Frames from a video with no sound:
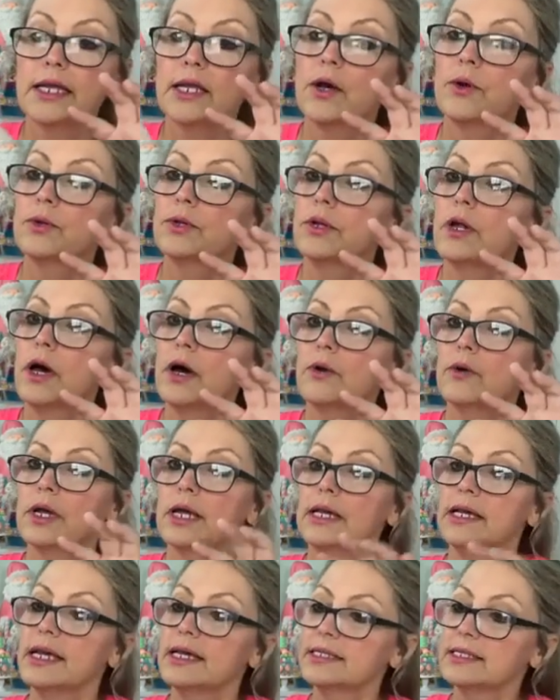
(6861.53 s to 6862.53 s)
I don't
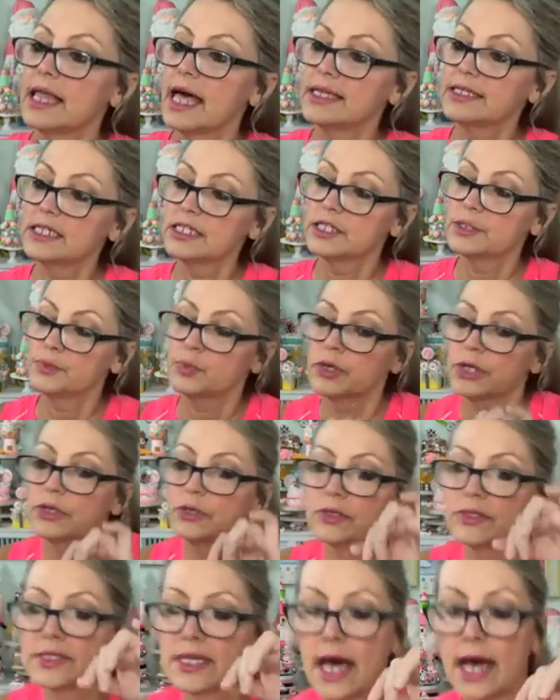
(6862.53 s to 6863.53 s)
know. It has lots of
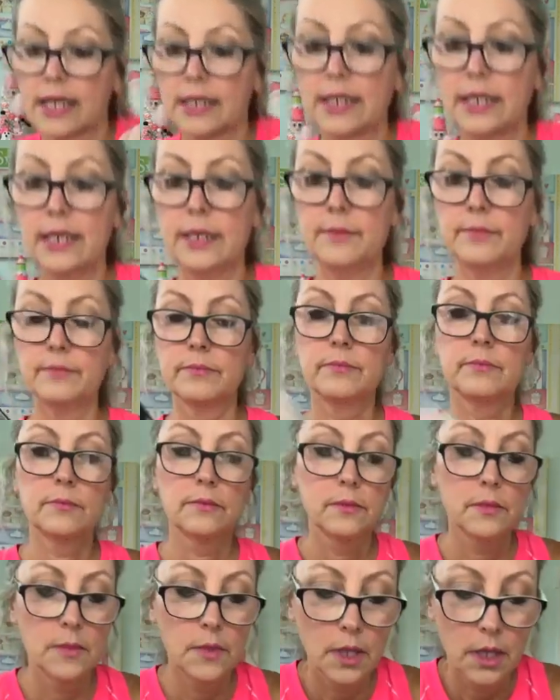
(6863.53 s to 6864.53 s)
sprinkles on it.
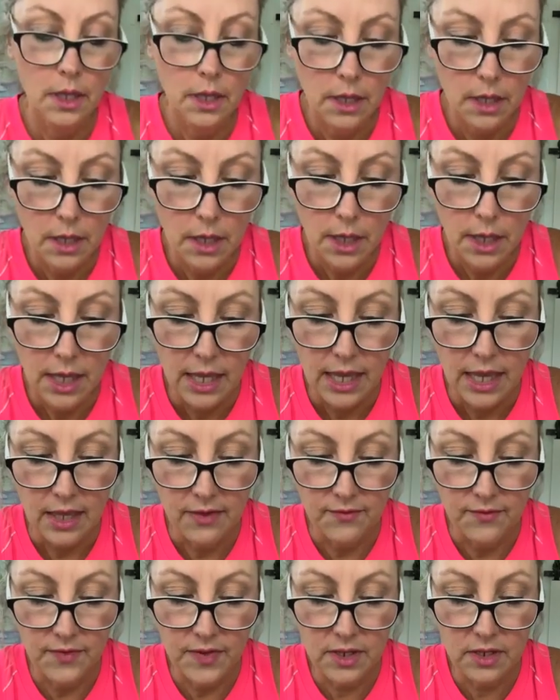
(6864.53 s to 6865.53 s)

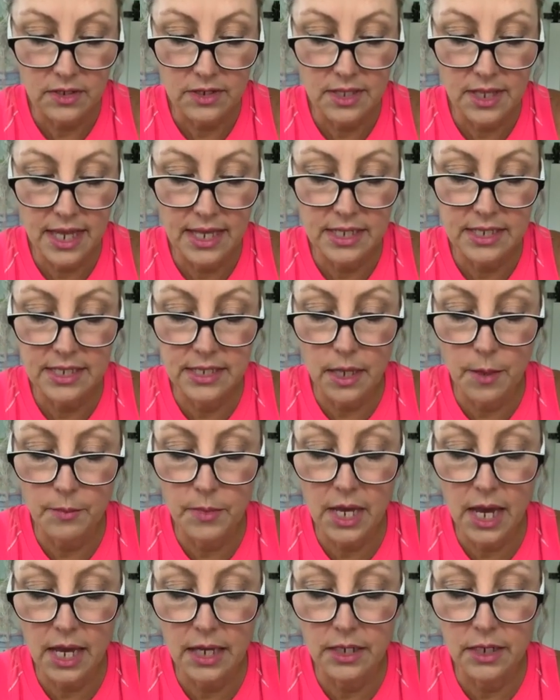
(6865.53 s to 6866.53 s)
It feels like
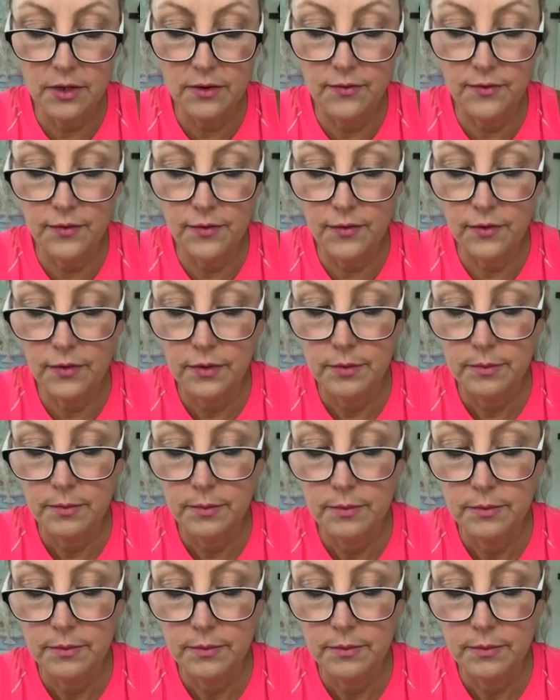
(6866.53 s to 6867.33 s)
some kind of